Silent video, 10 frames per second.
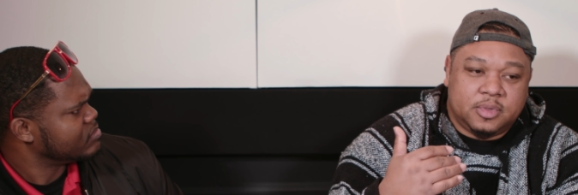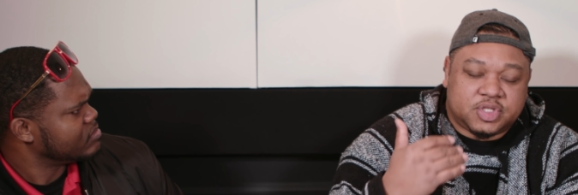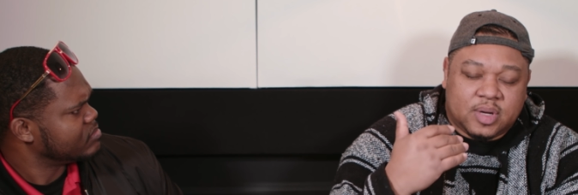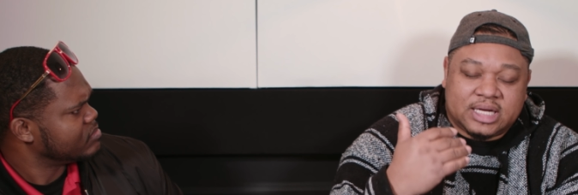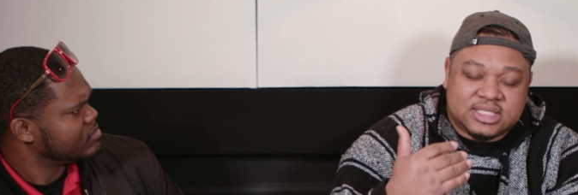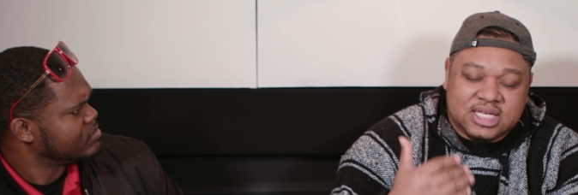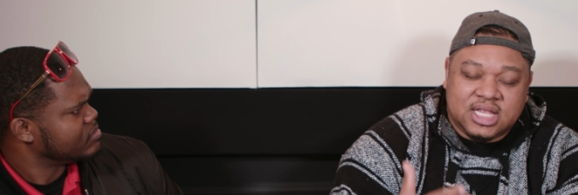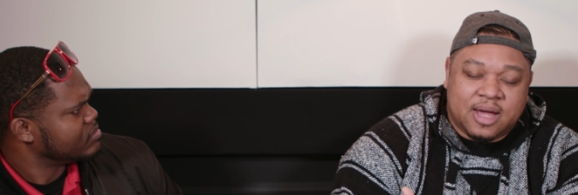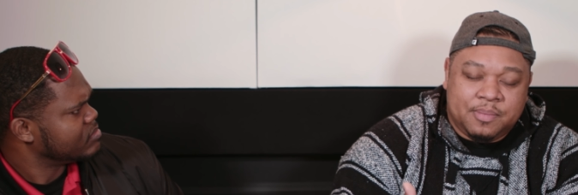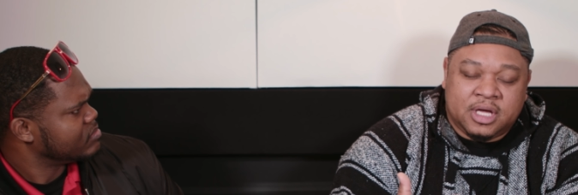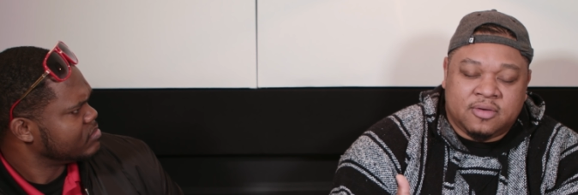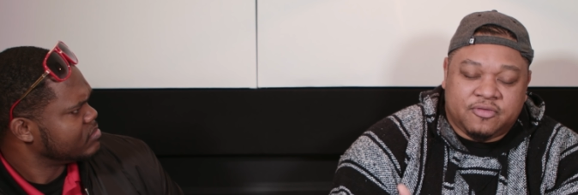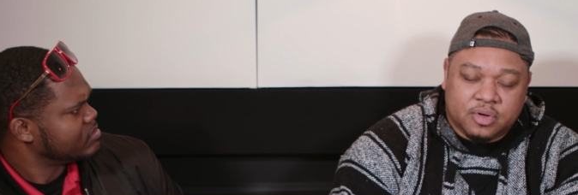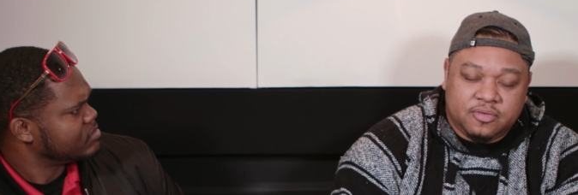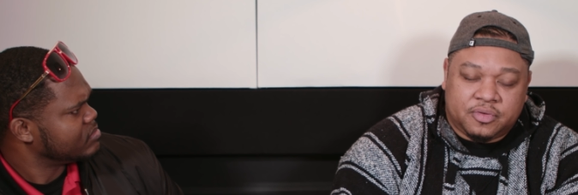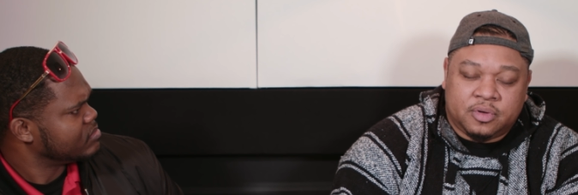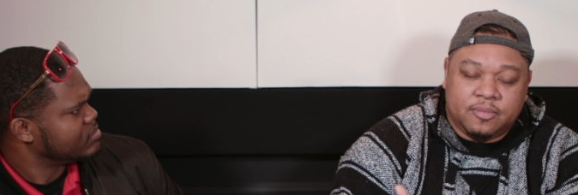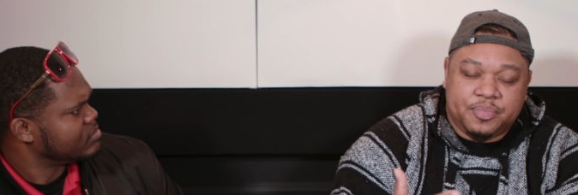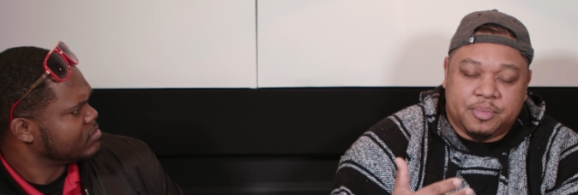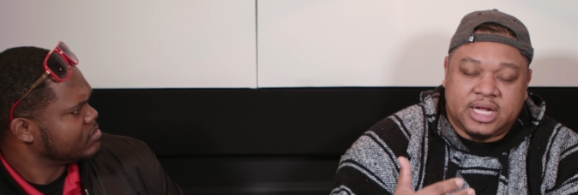Speaker 1: So I see that being
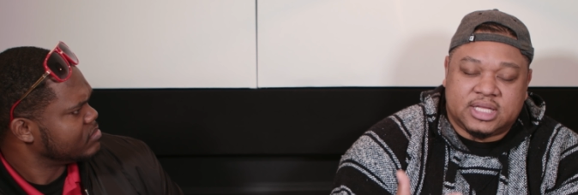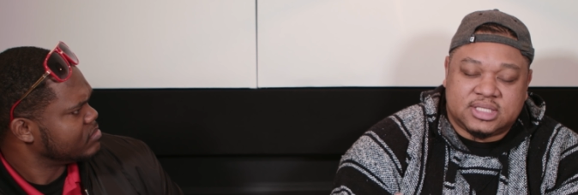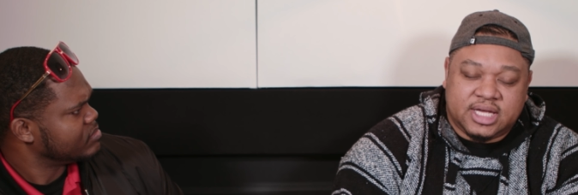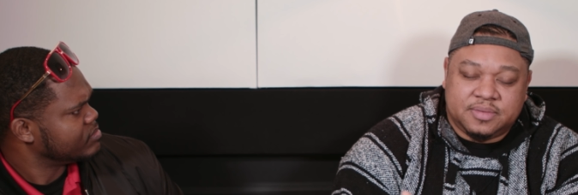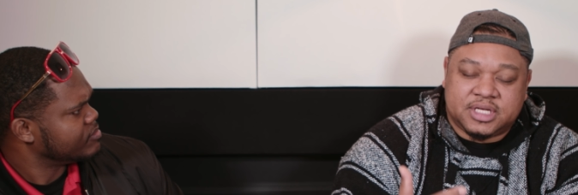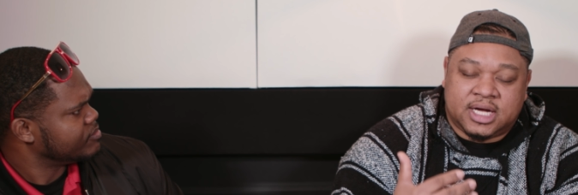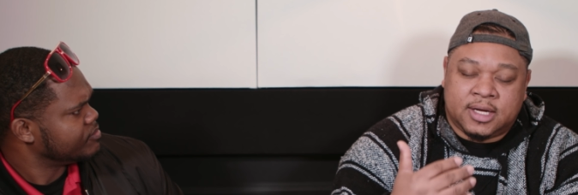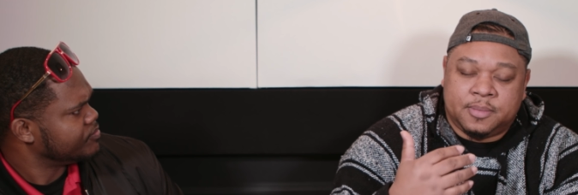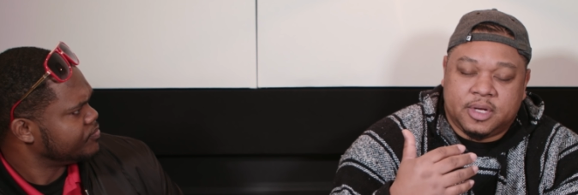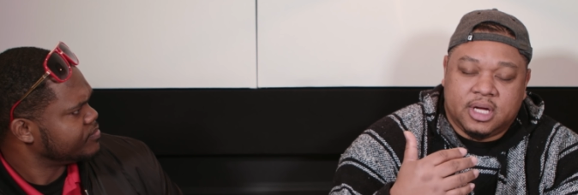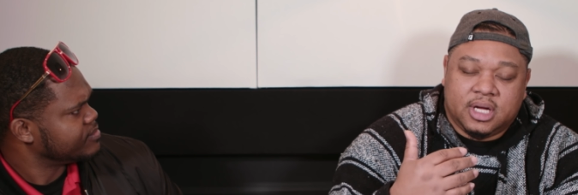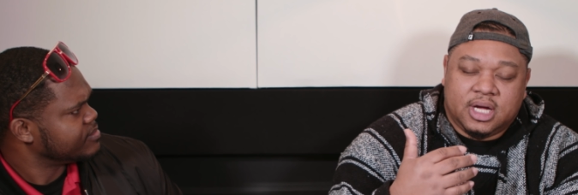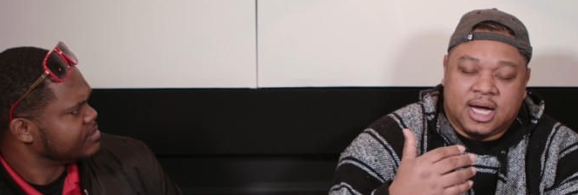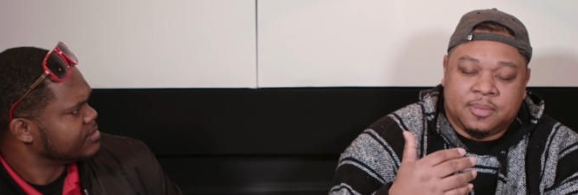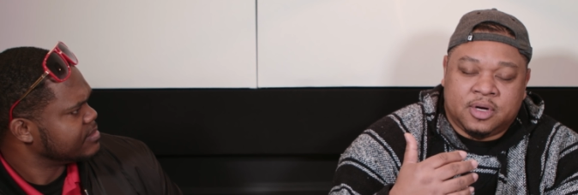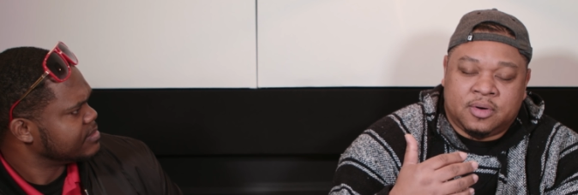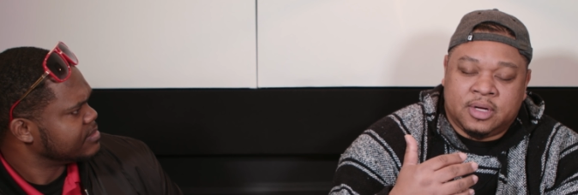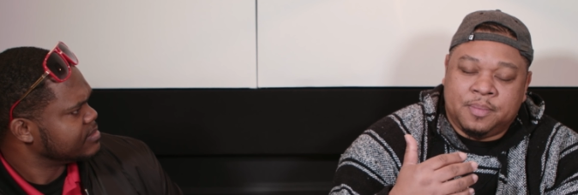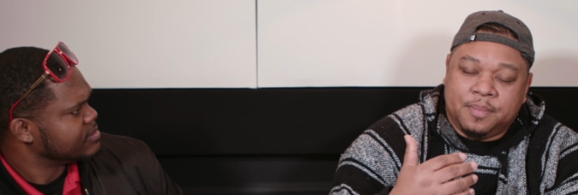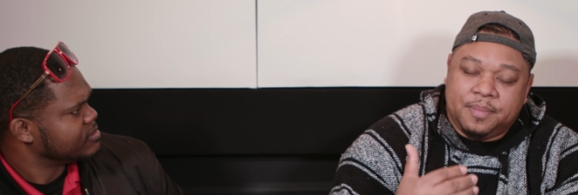fruitful, but at the same time, I'm
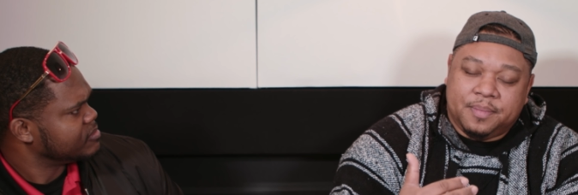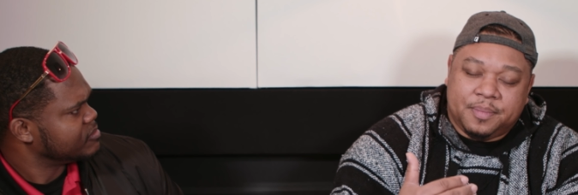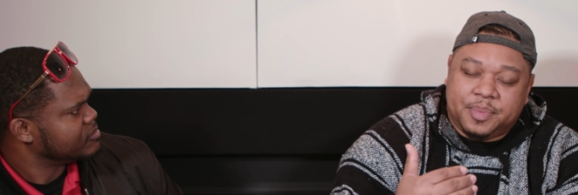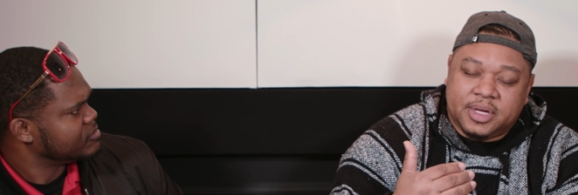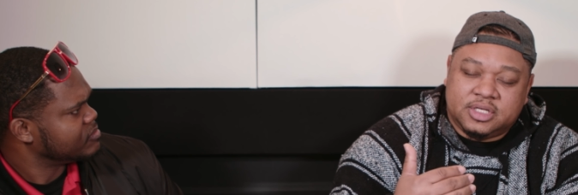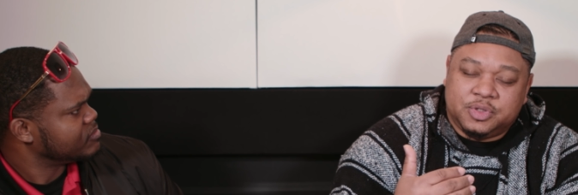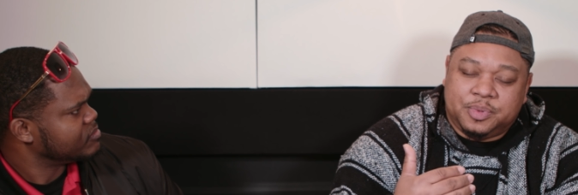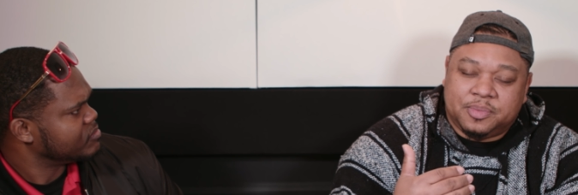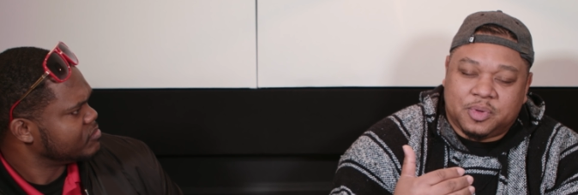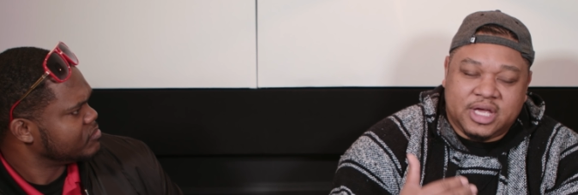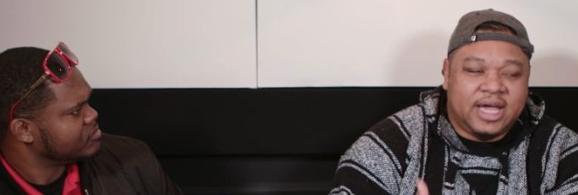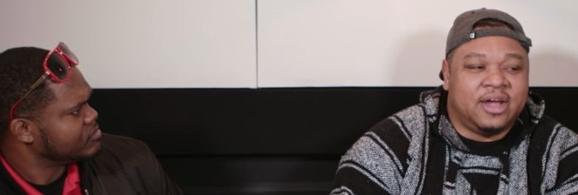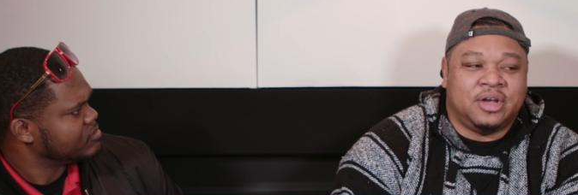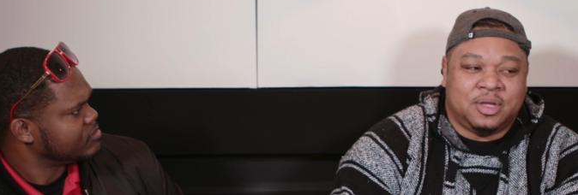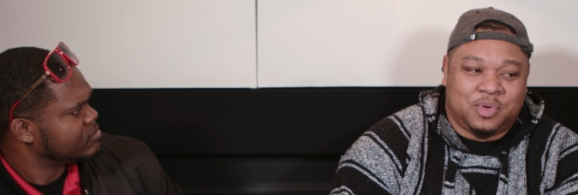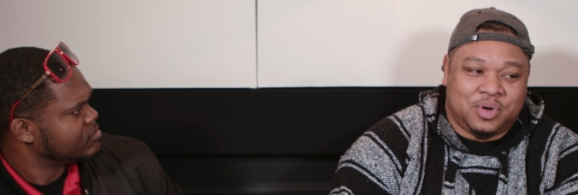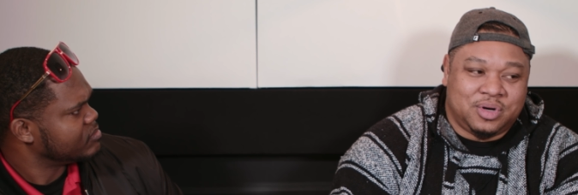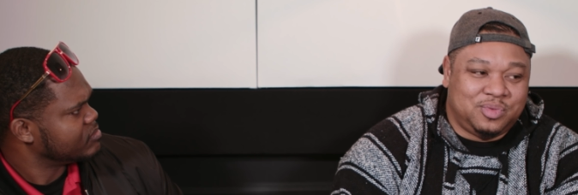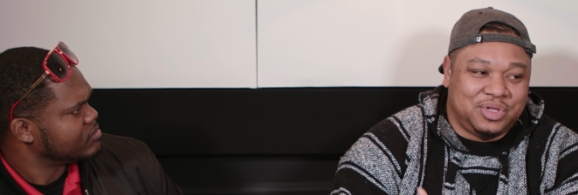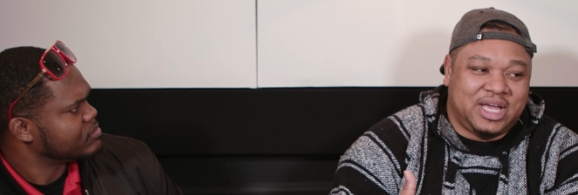going, but do people care anymore?
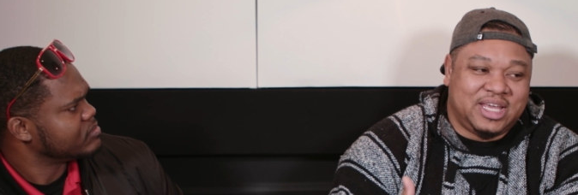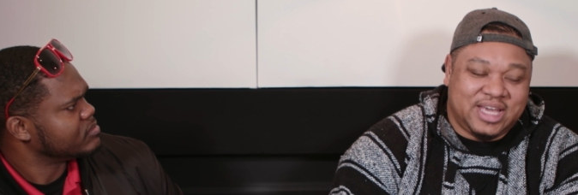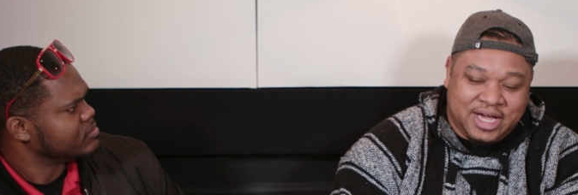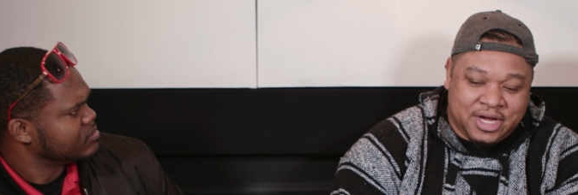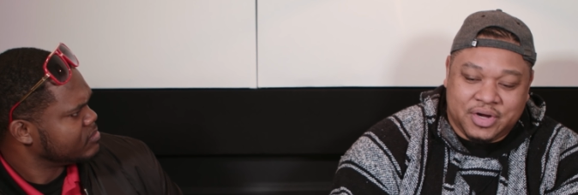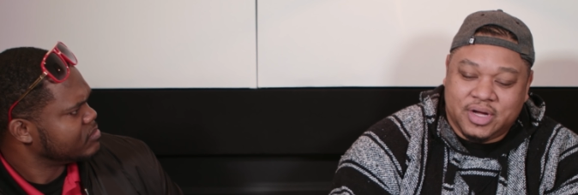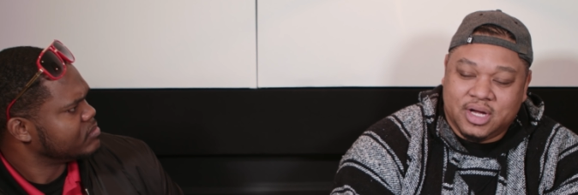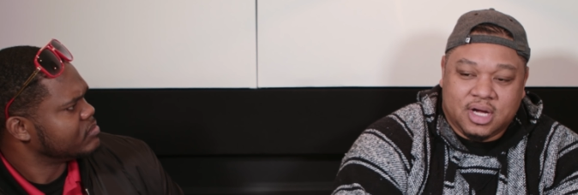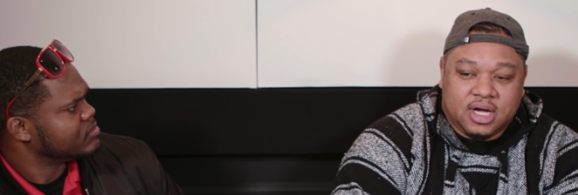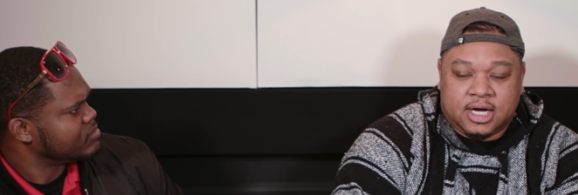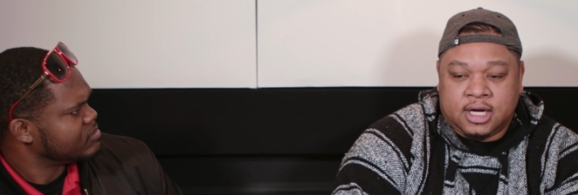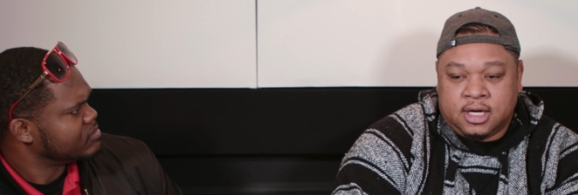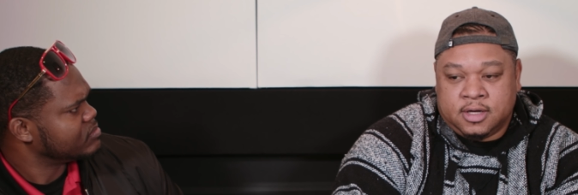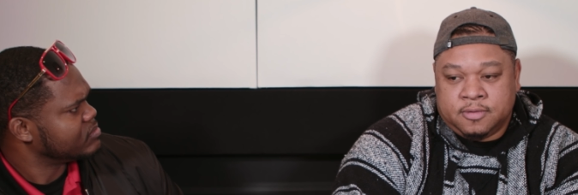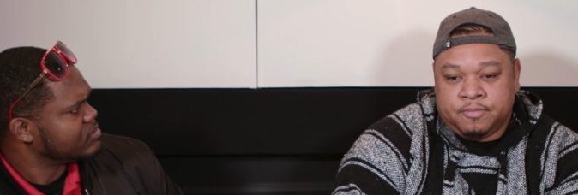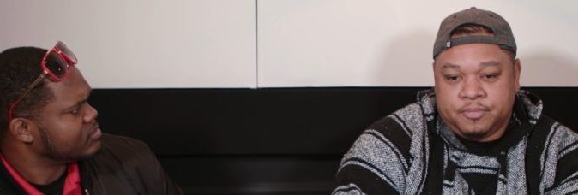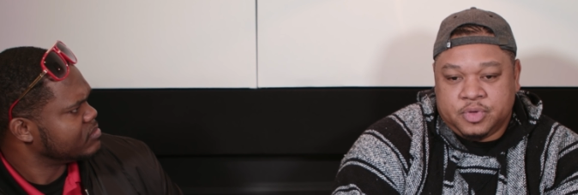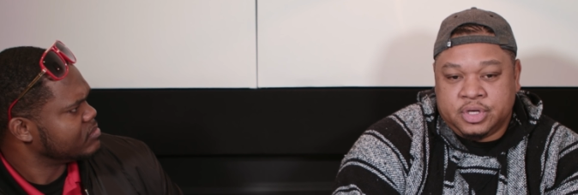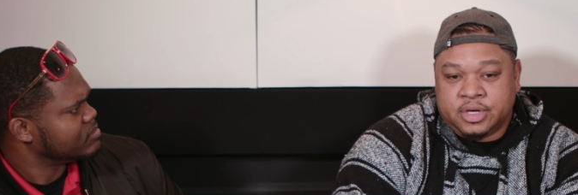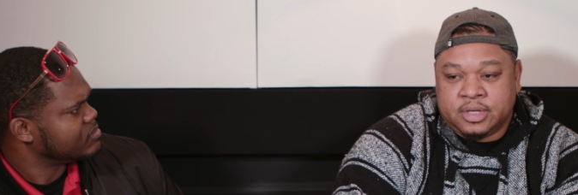Will yeah. they care? Um,
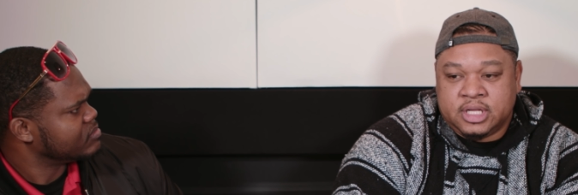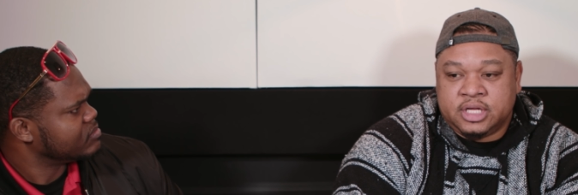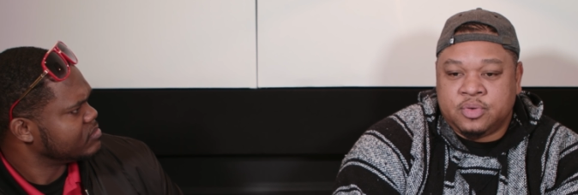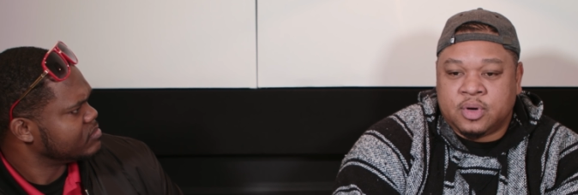you know, and then